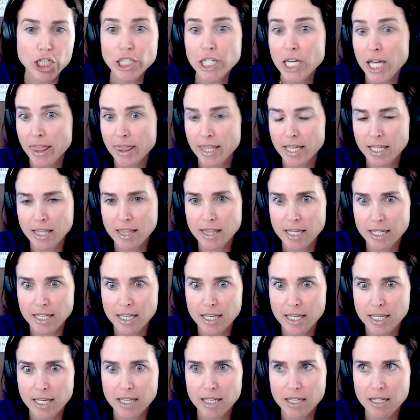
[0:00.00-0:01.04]
nothing
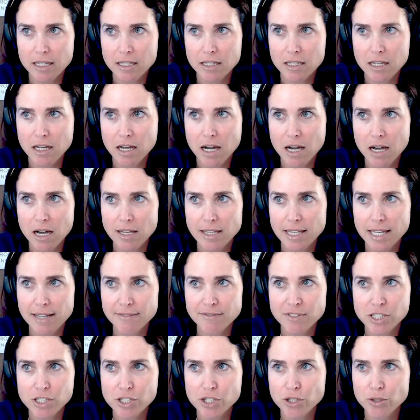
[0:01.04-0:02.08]
thinking. Uh, they have
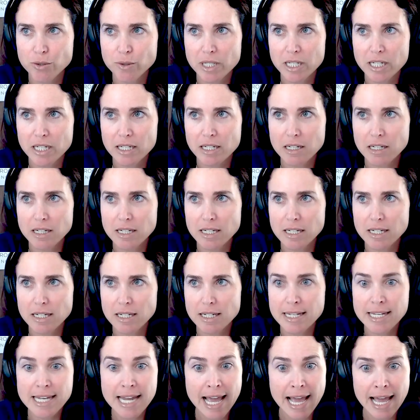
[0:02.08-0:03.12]
to do it
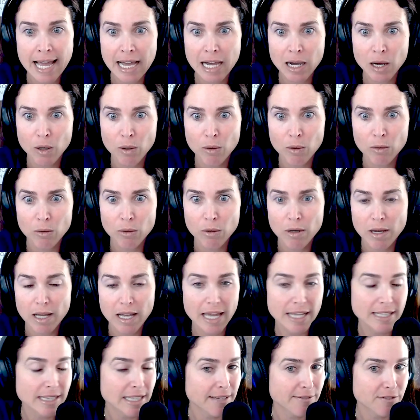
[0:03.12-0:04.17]
now
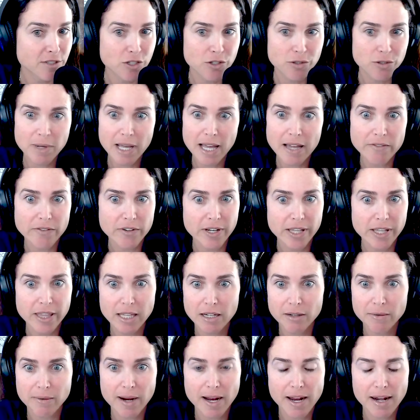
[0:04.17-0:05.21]
and they have to do everything
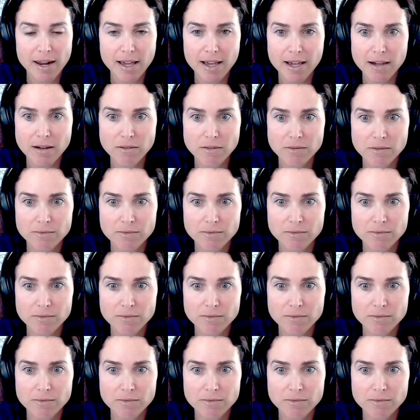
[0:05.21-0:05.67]
right now